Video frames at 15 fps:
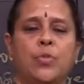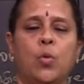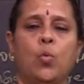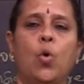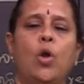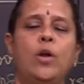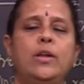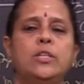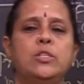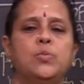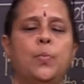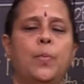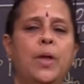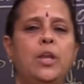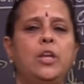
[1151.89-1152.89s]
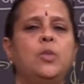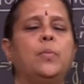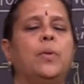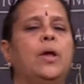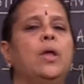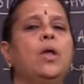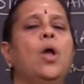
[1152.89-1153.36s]
What is meant
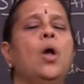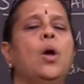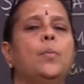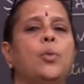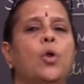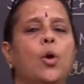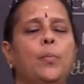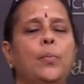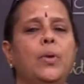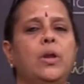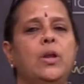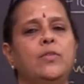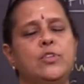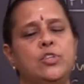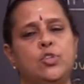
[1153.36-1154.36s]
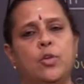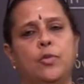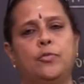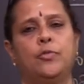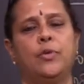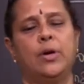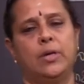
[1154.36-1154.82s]
by proper division
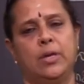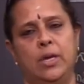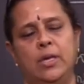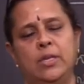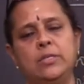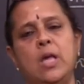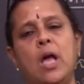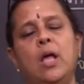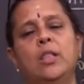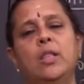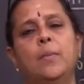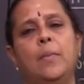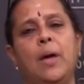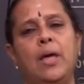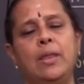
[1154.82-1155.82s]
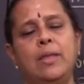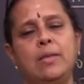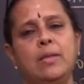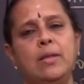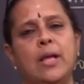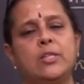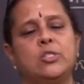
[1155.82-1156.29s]
of work is the
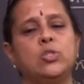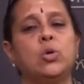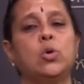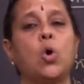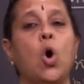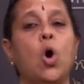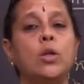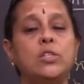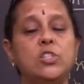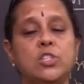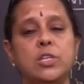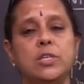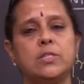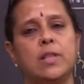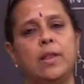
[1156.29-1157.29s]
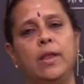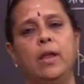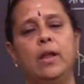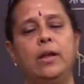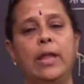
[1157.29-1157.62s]
manager has to consciously,